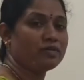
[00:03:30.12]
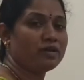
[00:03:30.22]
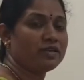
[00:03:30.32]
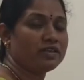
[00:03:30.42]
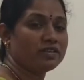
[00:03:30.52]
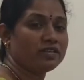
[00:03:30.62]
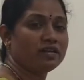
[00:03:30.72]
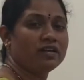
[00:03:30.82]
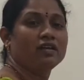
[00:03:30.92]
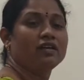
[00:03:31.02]
breathing,
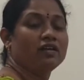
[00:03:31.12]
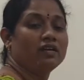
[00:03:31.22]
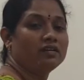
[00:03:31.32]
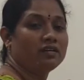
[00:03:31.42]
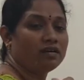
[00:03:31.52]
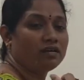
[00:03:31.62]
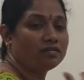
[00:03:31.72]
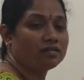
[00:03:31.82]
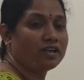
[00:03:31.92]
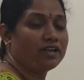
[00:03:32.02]

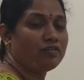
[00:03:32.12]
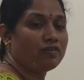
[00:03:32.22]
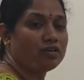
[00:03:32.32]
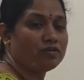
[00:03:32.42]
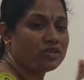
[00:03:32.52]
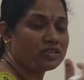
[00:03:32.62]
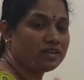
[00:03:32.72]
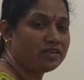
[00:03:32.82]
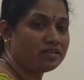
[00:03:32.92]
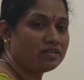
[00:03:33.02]
the tidal volume is
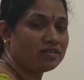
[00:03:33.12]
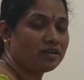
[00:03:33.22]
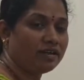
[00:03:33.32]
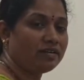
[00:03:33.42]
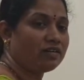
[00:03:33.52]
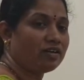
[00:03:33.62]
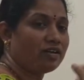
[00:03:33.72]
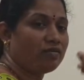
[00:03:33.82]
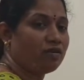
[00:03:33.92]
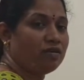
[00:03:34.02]
entered and
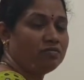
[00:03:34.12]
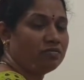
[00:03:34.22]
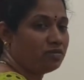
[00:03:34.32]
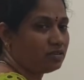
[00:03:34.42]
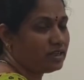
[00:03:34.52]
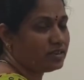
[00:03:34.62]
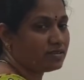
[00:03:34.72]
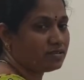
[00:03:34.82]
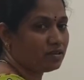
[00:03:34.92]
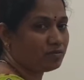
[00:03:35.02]
tidal volume
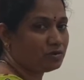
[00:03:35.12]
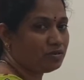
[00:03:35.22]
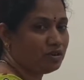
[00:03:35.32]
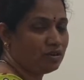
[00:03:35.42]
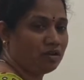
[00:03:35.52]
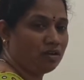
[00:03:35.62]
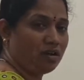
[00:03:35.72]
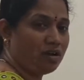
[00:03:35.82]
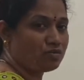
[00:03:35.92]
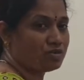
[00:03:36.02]
releases up to
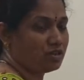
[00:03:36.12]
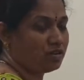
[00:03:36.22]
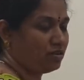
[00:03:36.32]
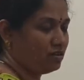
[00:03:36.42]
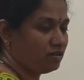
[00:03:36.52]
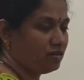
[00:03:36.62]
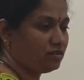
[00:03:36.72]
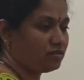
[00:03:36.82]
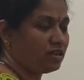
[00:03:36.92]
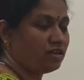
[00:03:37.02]
outside.
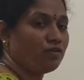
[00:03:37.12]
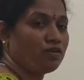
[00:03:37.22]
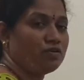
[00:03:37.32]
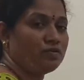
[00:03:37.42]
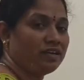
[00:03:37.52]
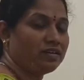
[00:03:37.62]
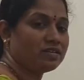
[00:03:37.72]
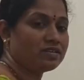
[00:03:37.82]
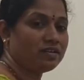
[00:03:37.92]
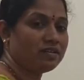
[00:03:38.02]
Tidal volume
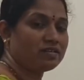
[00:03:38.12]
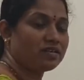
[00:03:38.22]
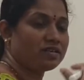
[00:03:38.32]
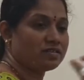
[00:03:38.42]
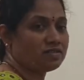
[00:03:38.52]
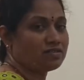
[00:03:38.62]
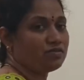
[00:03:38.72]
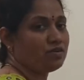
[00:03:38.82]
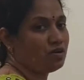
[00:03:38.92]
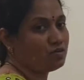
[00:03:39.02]
enters and releases
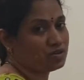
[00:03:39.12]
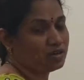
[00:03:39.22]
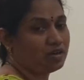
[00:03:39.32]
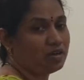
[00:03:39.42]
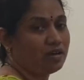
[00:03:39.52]
to outside.